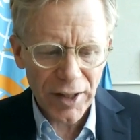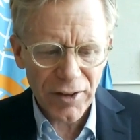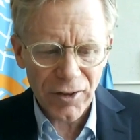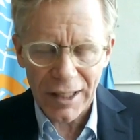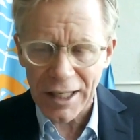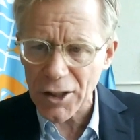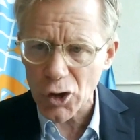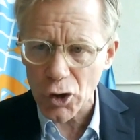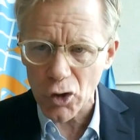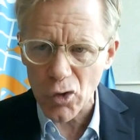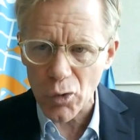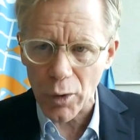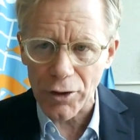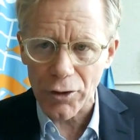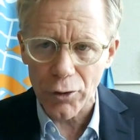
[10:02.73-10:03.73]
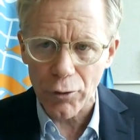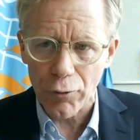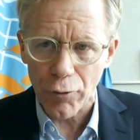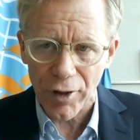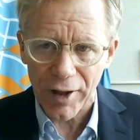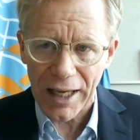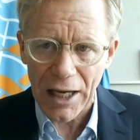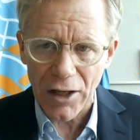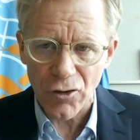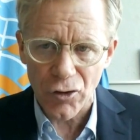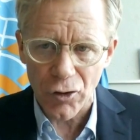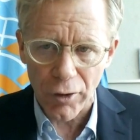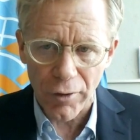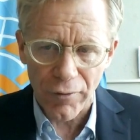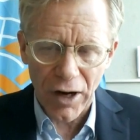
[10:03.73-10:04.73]
isolation is what you do for the case
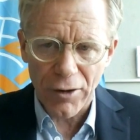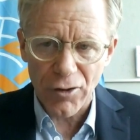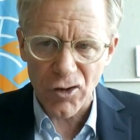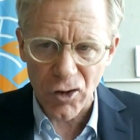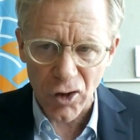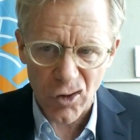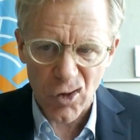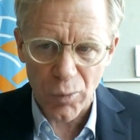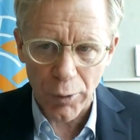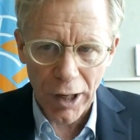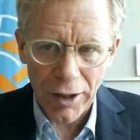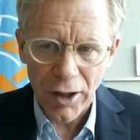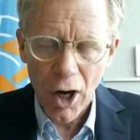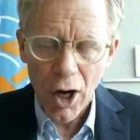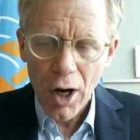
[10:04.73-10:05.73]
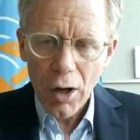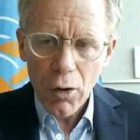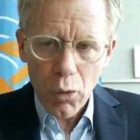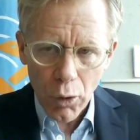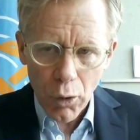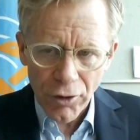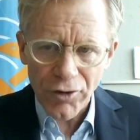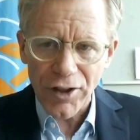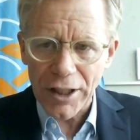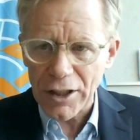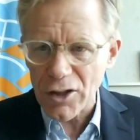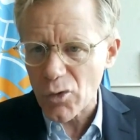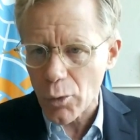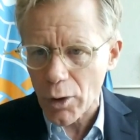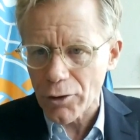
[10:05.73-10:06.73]
so the virus doesn't spread. Quarantine
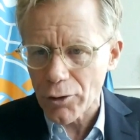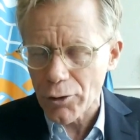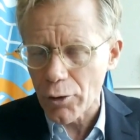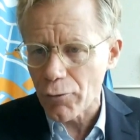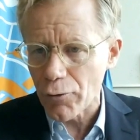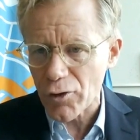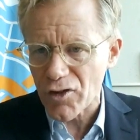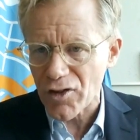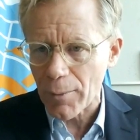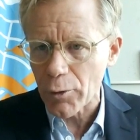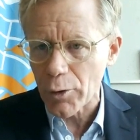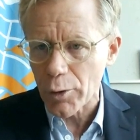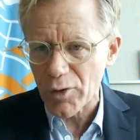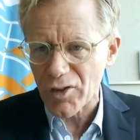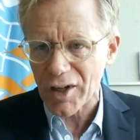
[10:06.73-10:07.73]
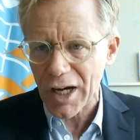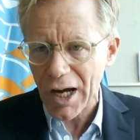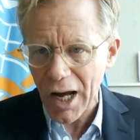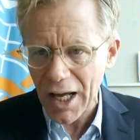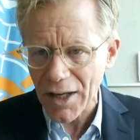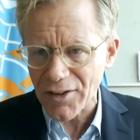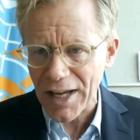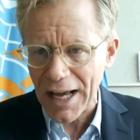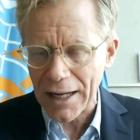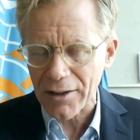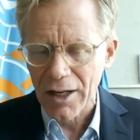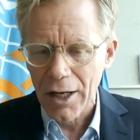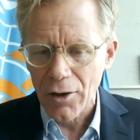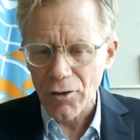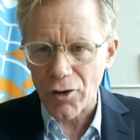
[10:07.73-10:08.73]
is what you do for someone who is a
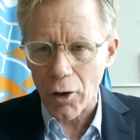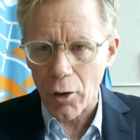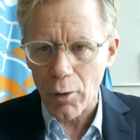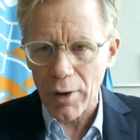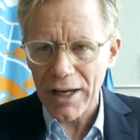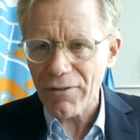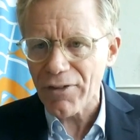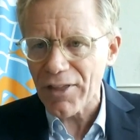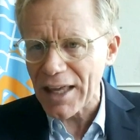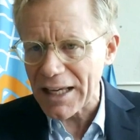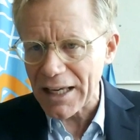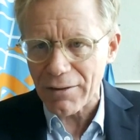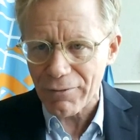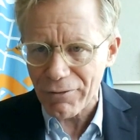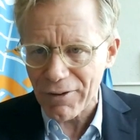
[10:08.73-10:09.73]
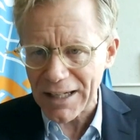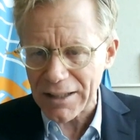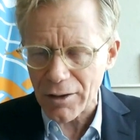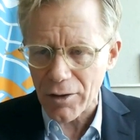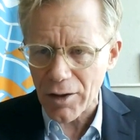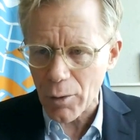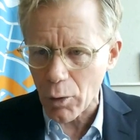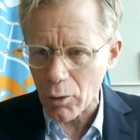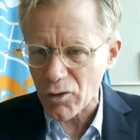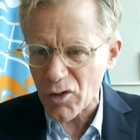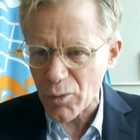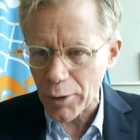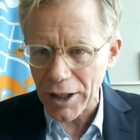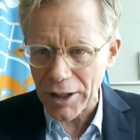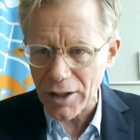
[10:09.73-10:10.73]
contact. So if they get infected, they won't
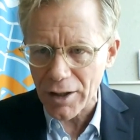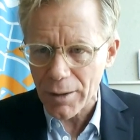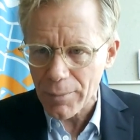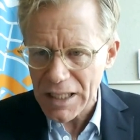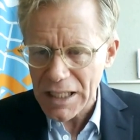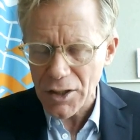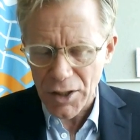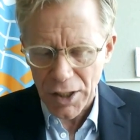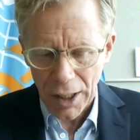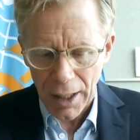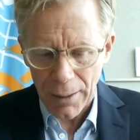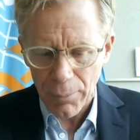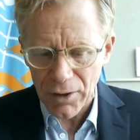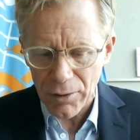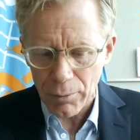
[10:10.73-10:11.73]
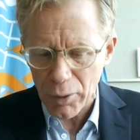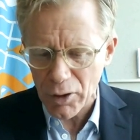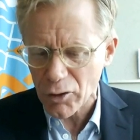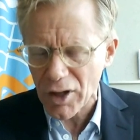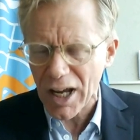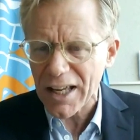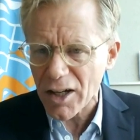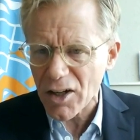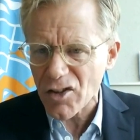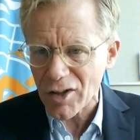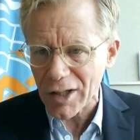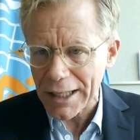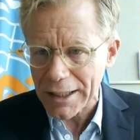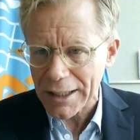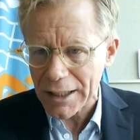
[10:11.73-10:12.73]
spread in the meantime. But you're not
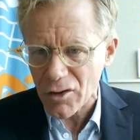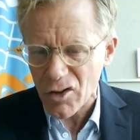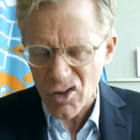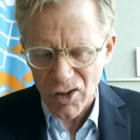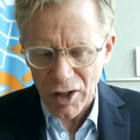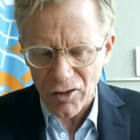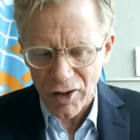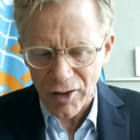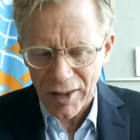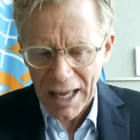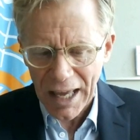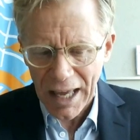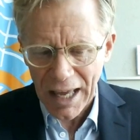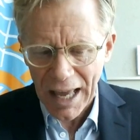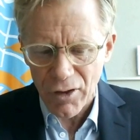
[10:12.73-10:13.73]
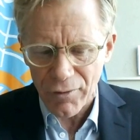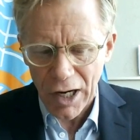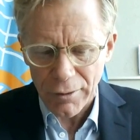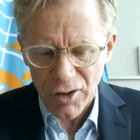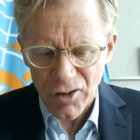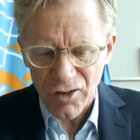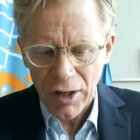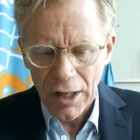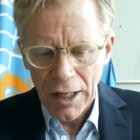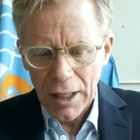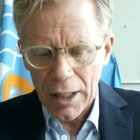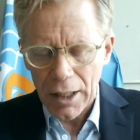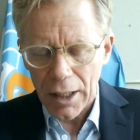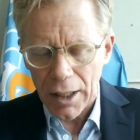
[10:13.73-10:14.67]
isolating in the sense that they have the virus